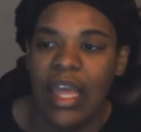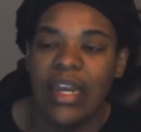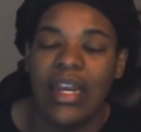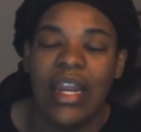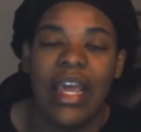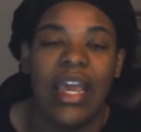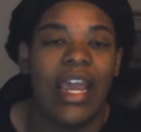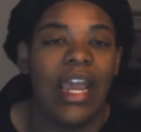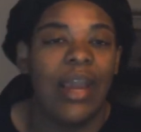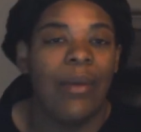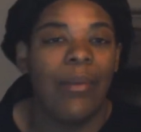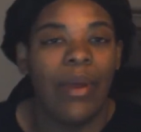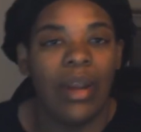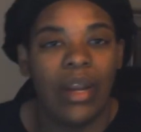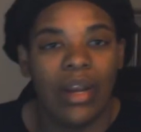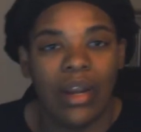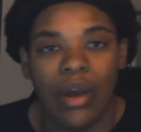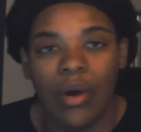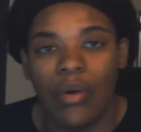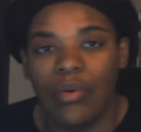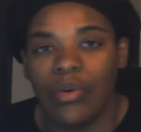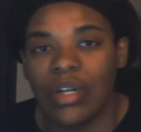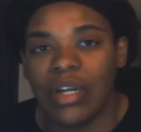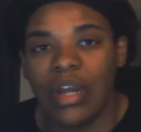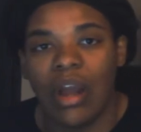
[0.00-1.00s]
They get ready to
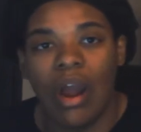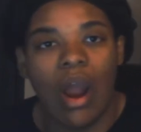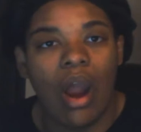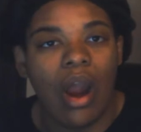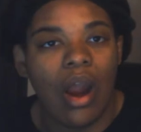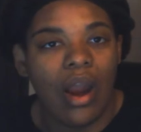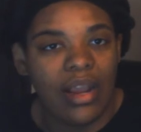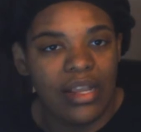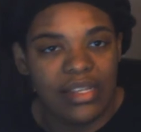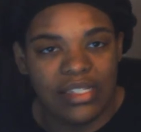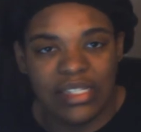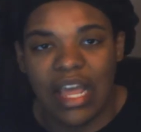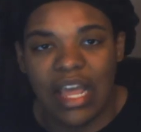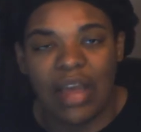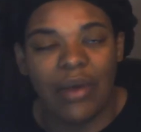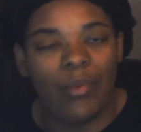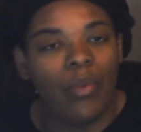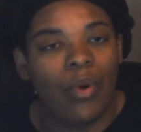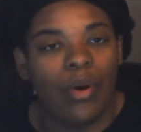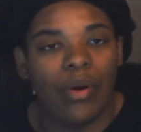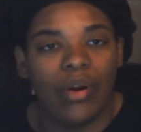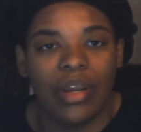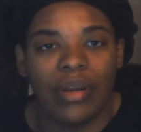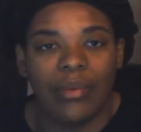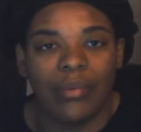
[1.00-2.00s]
go. The car is not
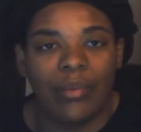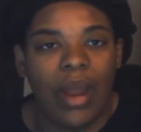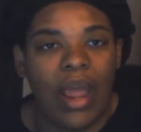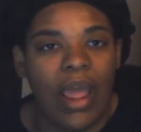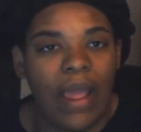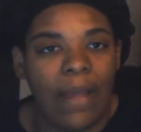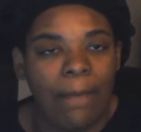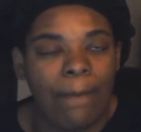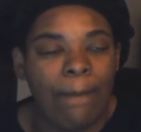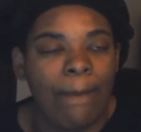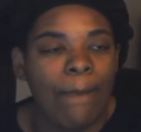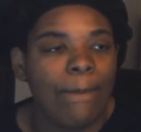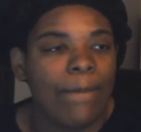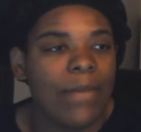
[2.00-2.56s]
working, right?